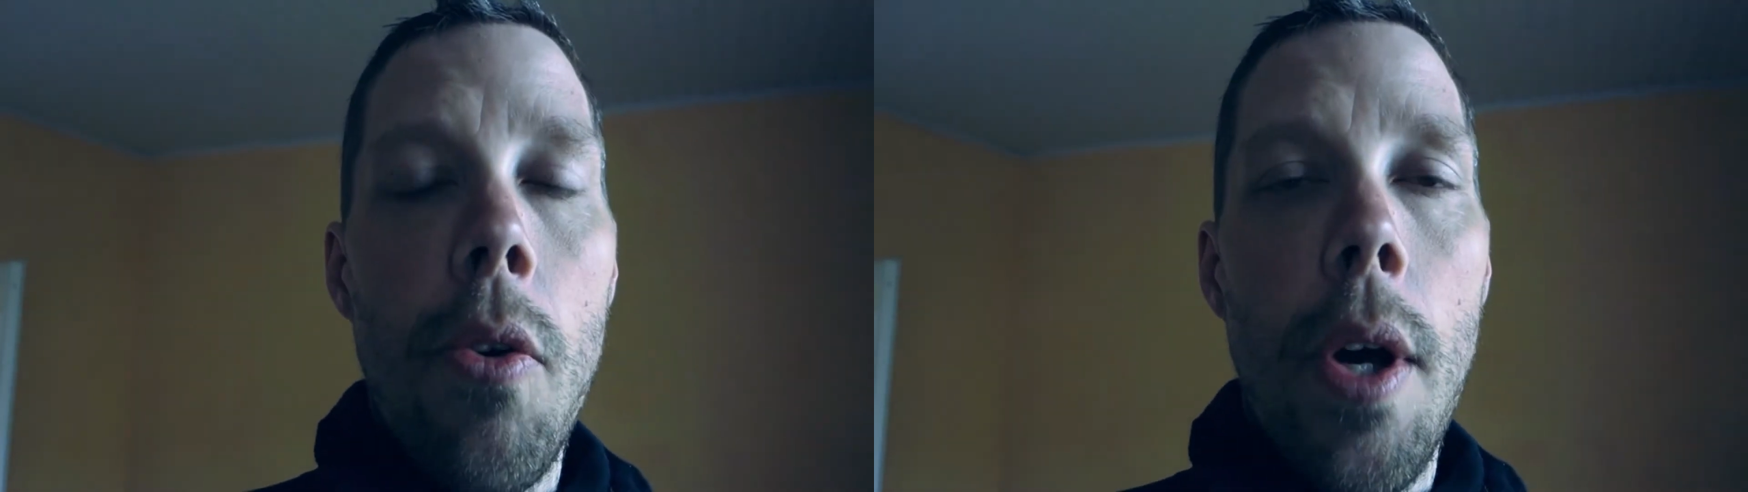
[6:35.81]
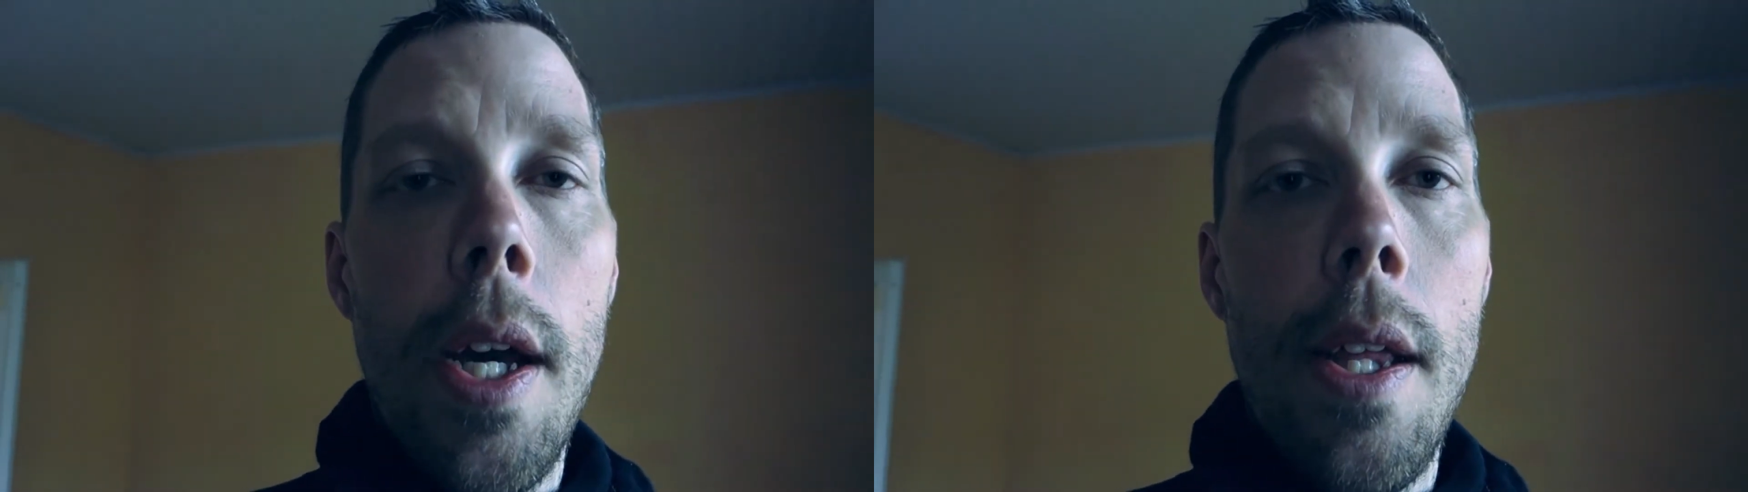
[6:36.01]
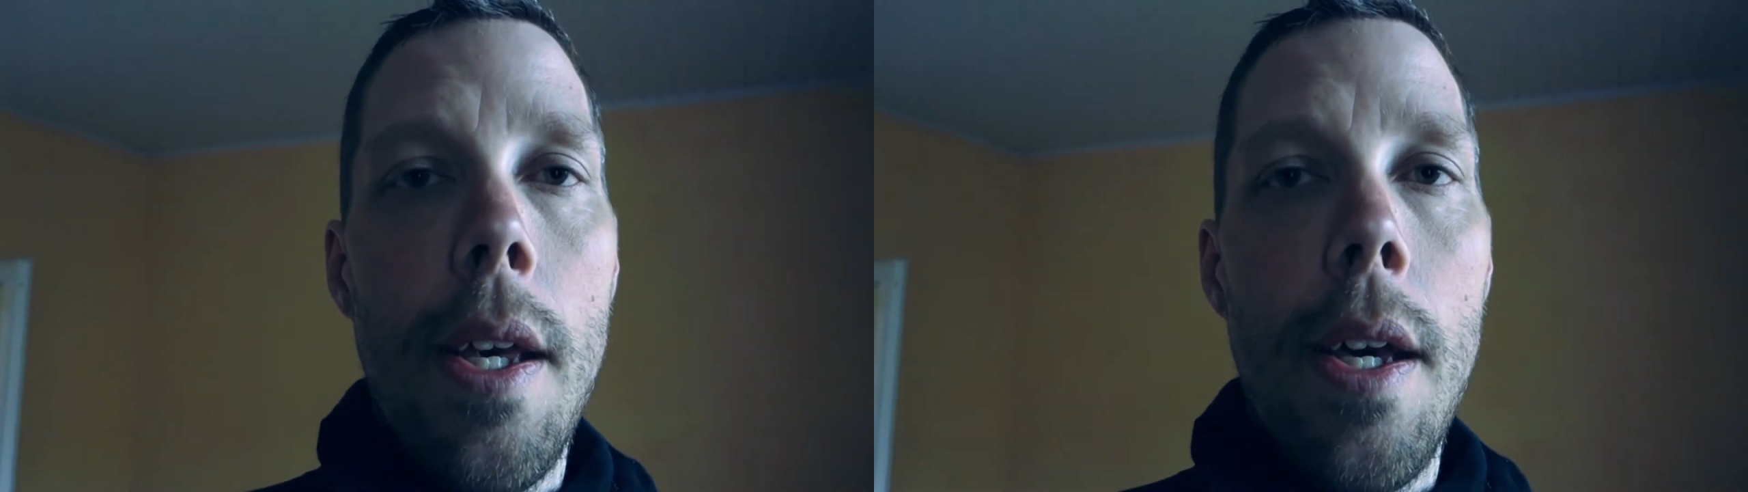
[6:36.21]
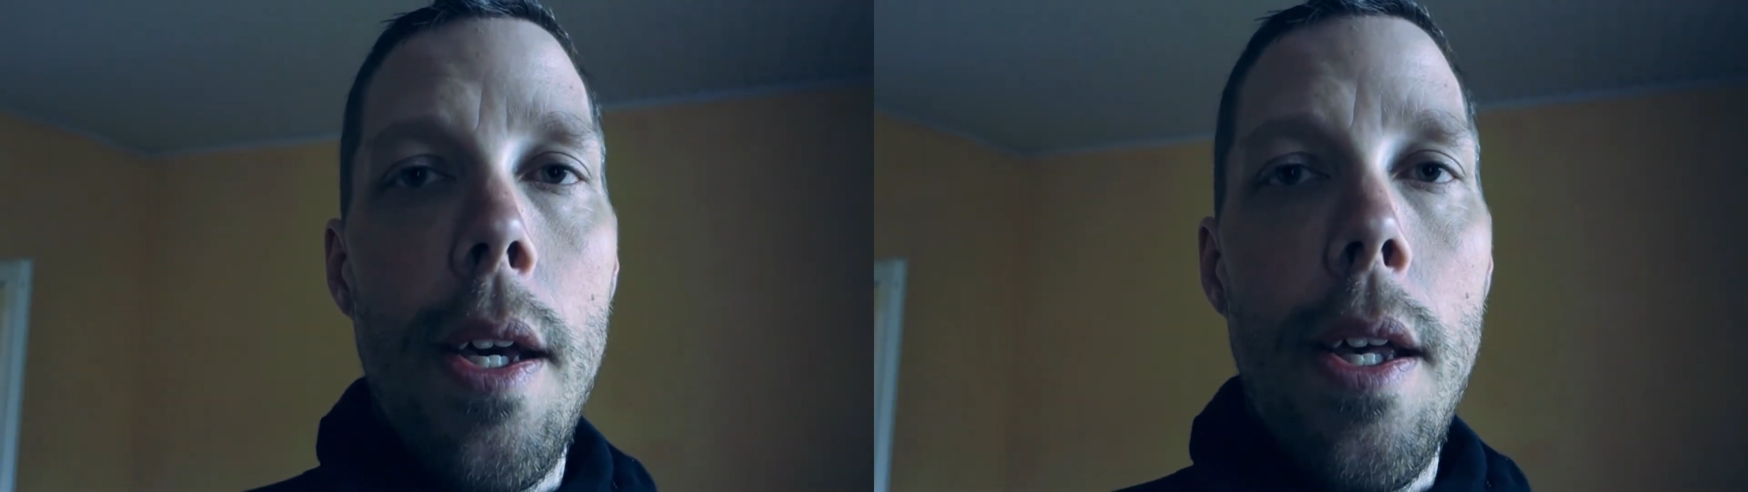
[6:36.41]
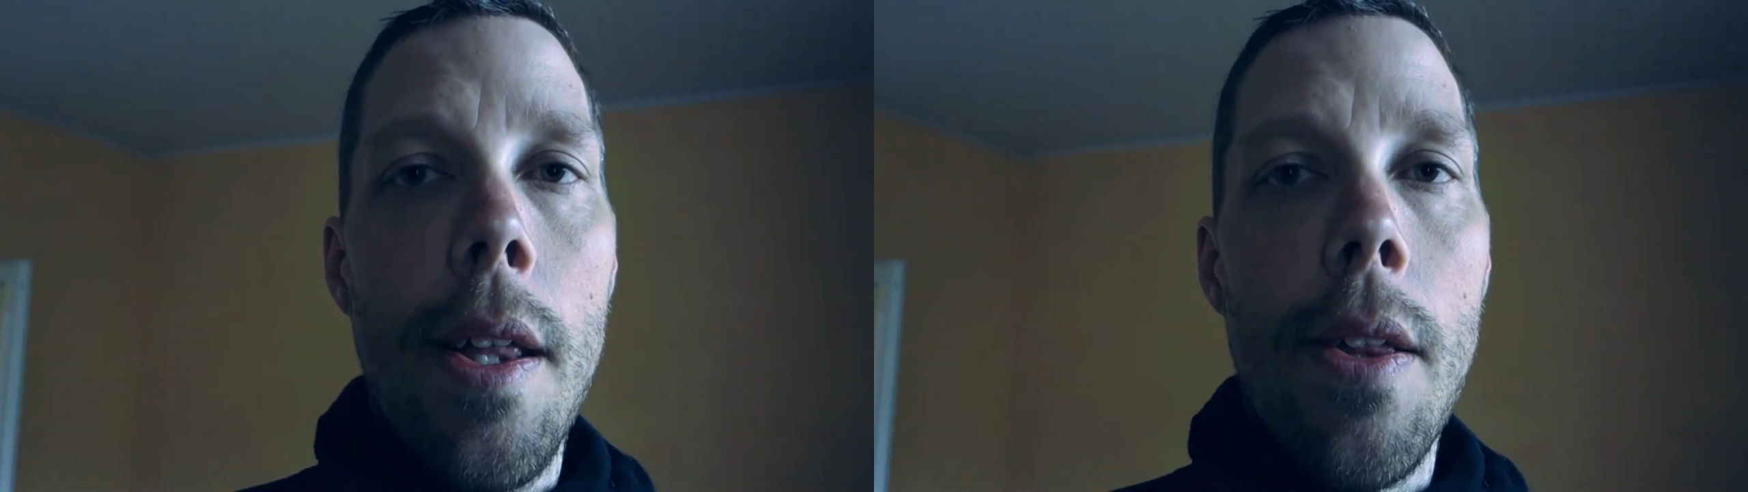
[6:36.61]
ride uh,
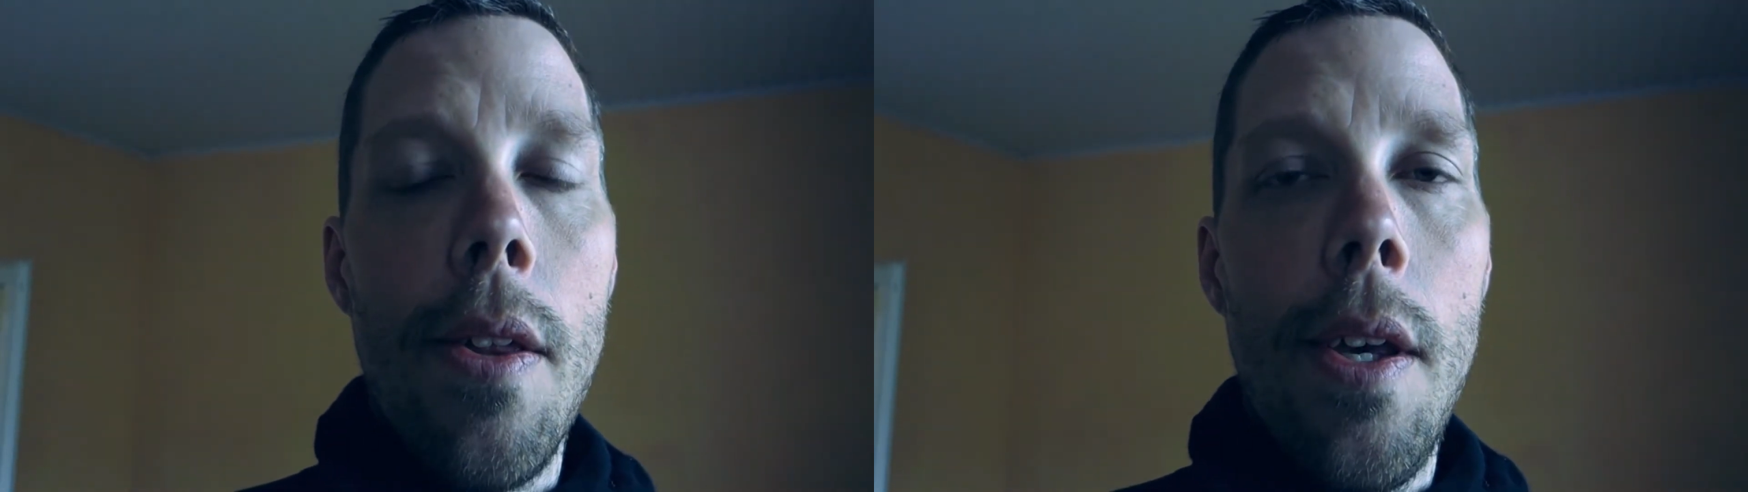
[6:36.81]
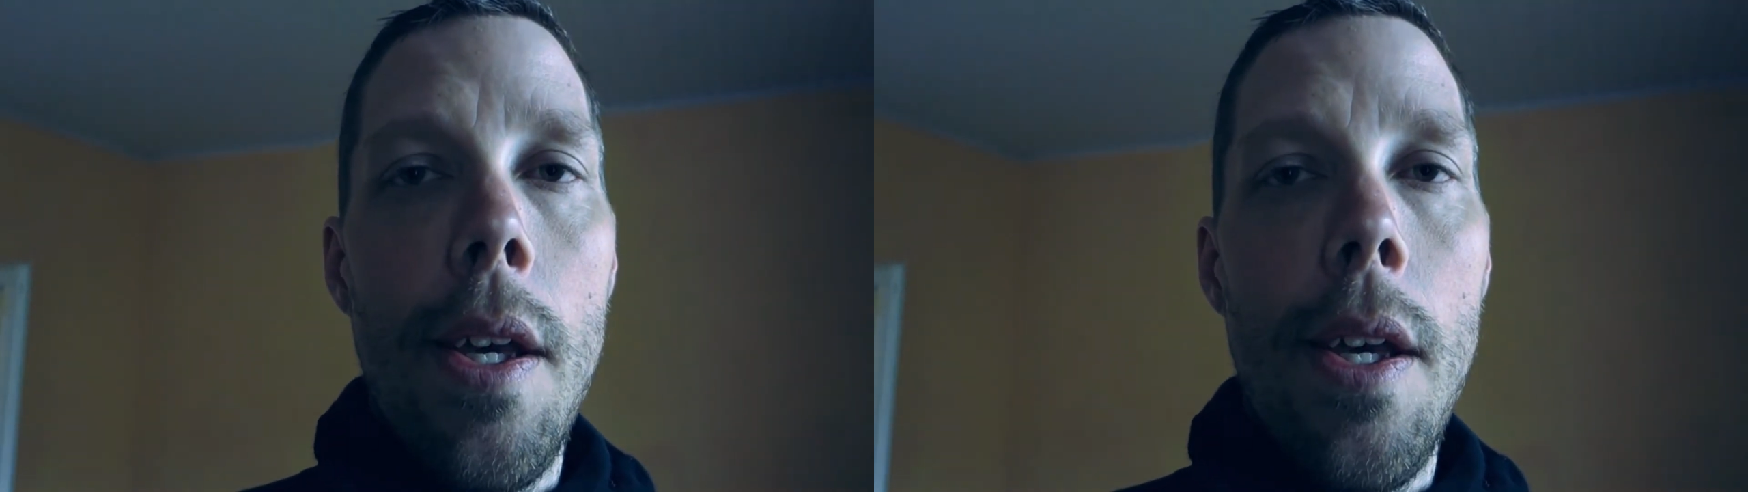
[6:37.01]
in,